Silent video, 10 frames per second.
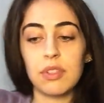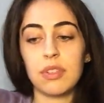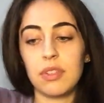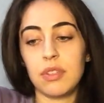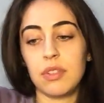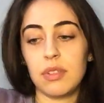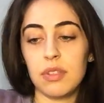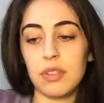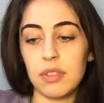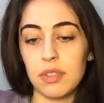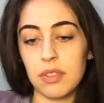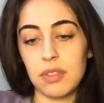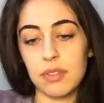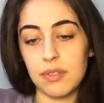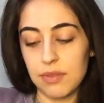
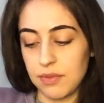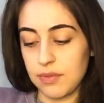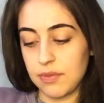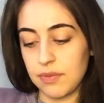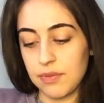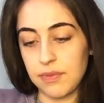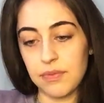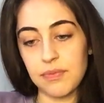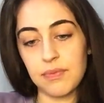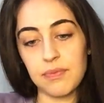No one is speaking in this clip.